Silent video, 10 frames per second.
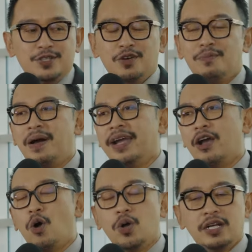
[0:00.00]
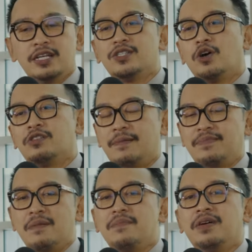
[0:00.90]
So by August or
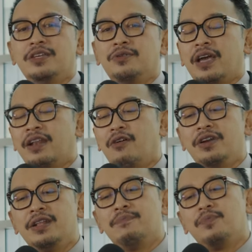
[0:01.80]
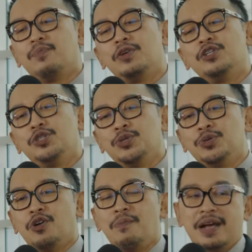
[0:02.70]
September, you can already pursue
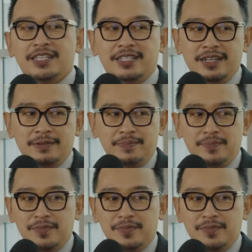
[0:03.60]
your bachelor